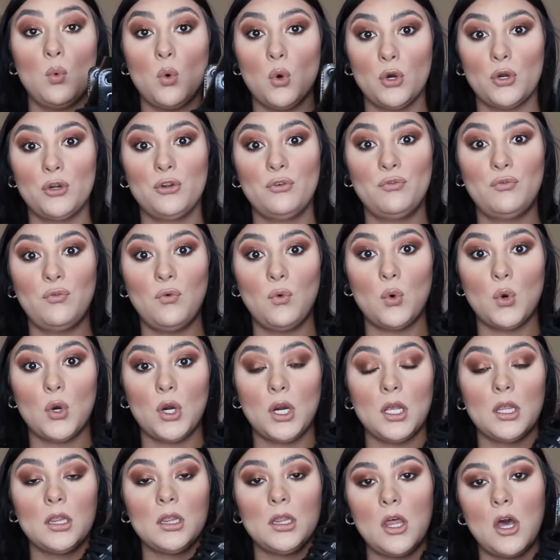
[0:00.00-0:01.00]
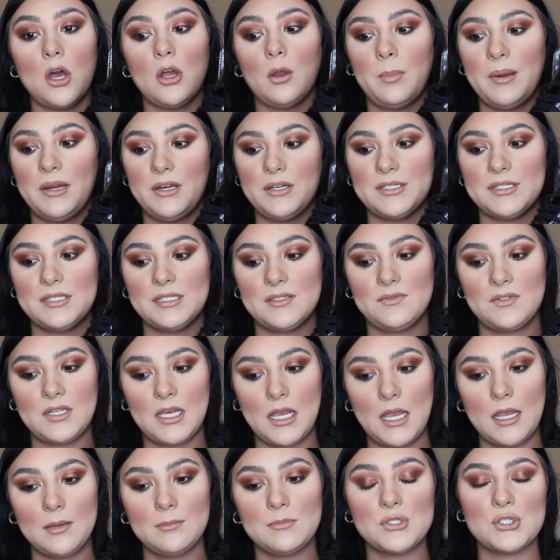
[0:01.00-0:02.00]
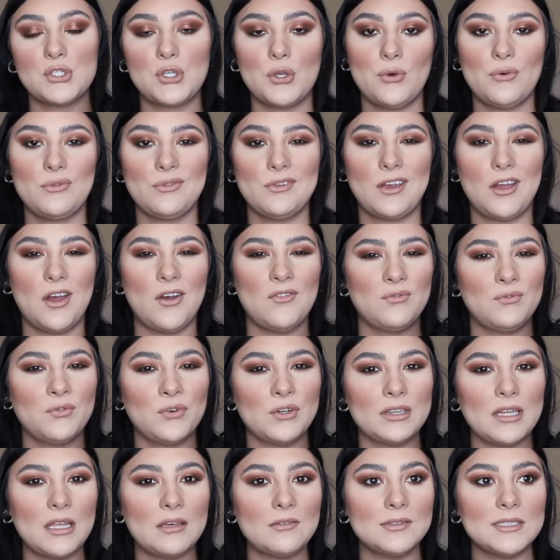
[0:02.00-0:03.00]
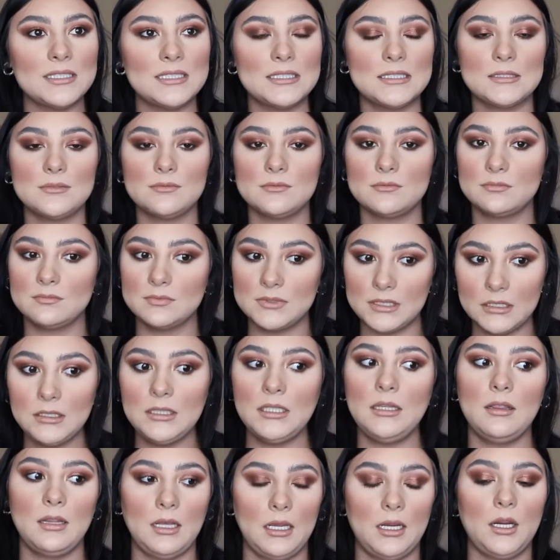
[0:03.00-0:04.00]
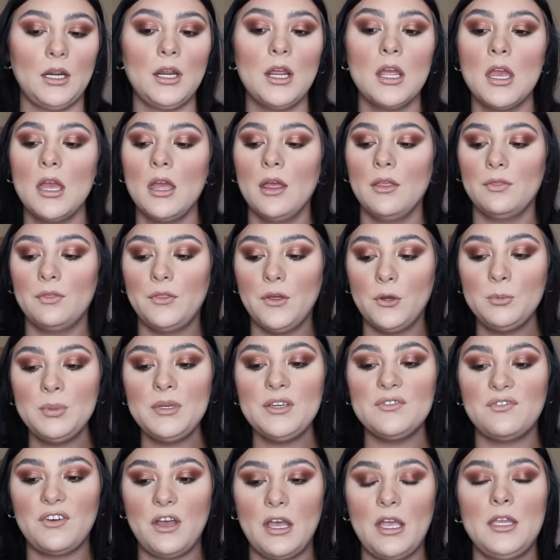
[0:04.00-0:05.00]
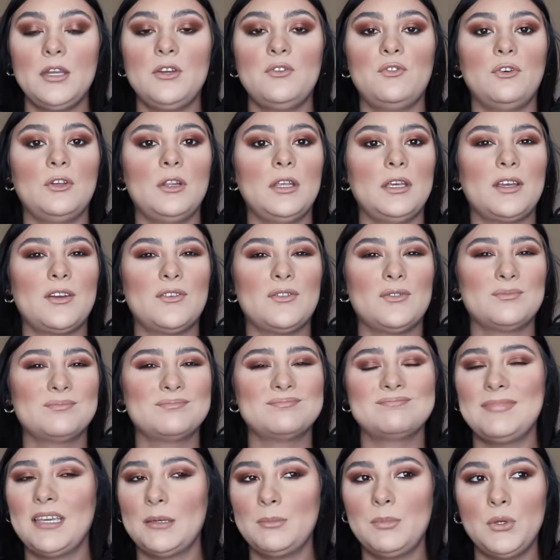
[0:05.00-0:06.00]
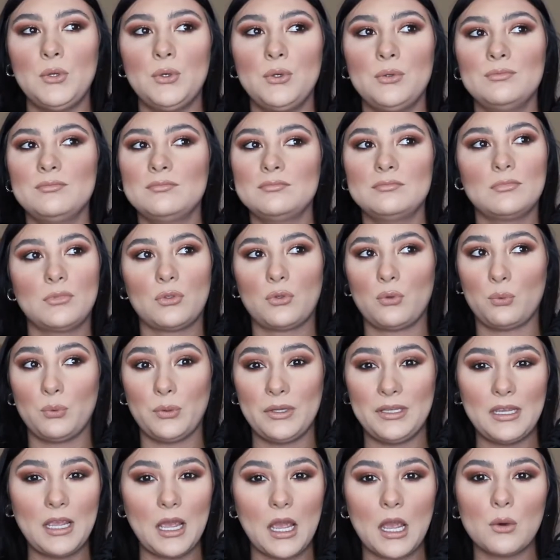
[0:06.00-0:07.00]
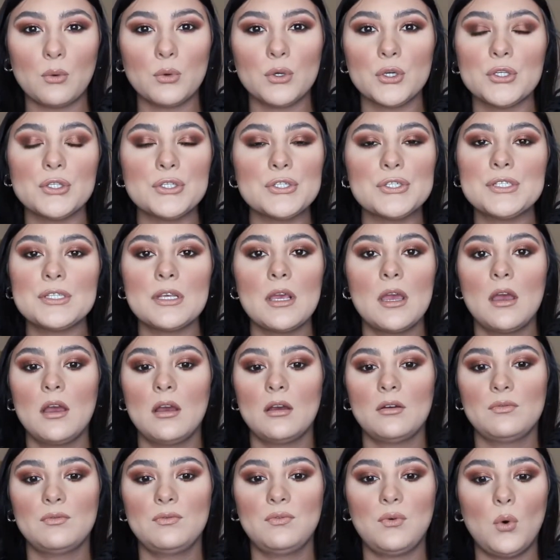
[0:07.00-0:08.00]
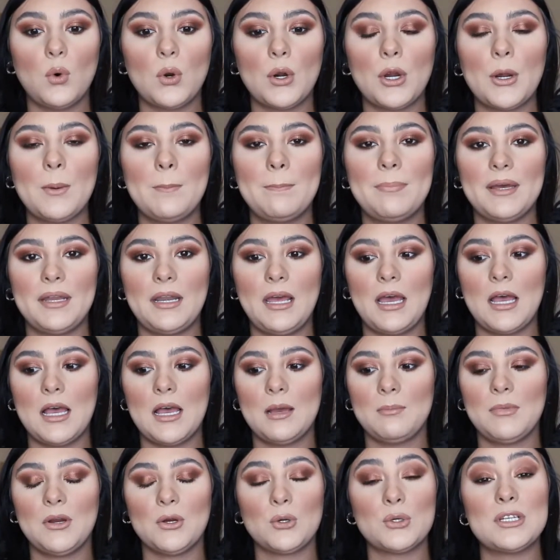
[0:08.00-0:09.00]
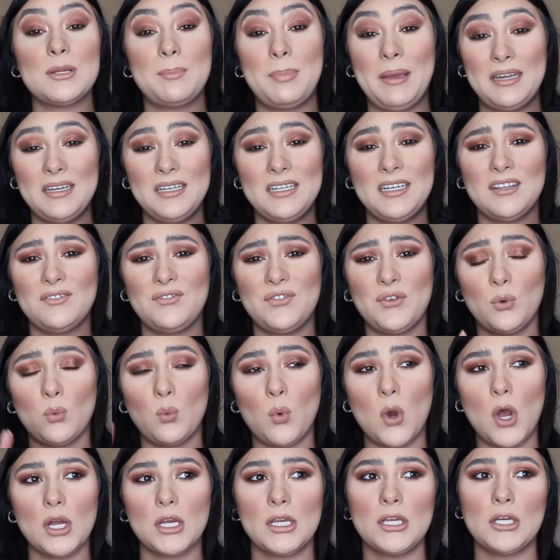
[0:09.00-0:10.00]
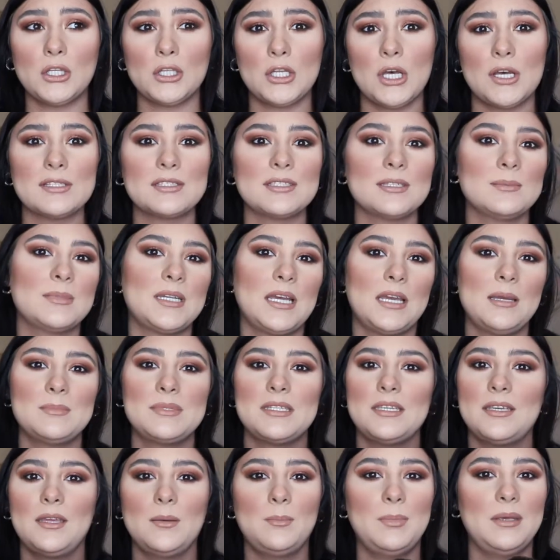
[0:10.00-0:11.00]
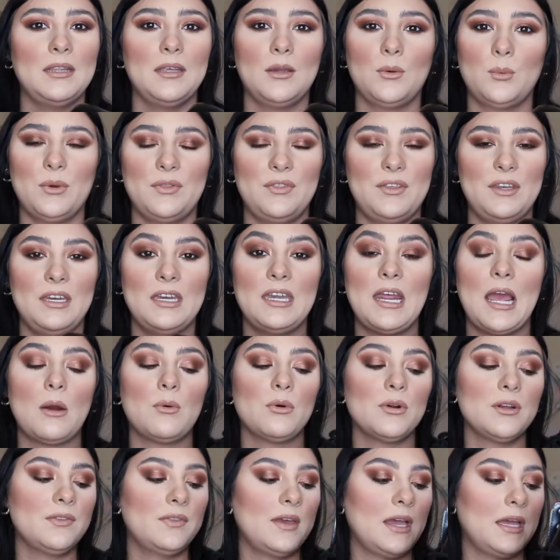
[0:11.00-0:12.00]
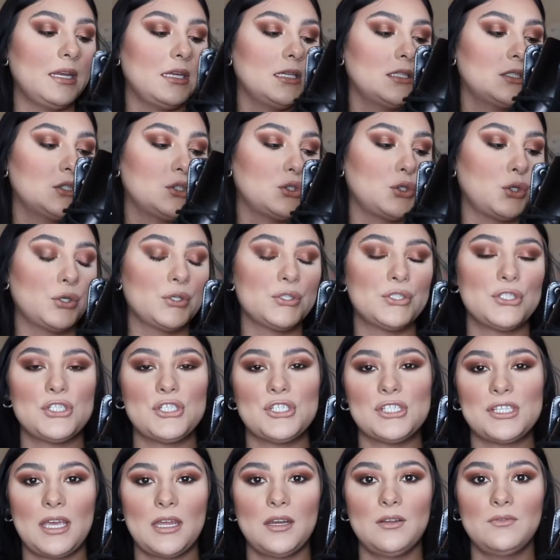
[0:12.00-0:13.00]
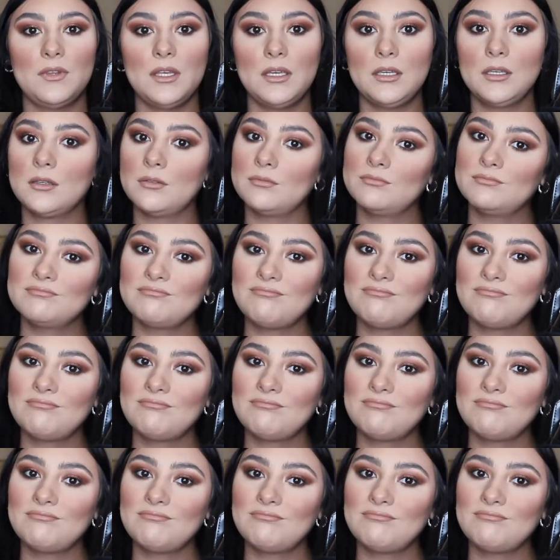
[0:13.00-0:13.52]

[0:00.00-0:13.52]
worn for long periods of time. So the comfort level isn't really there. They'll be fine for like maybe 3 hours, 4, but or depending if you're walking along, sometimes it could be like within an hour that it starts just kind of like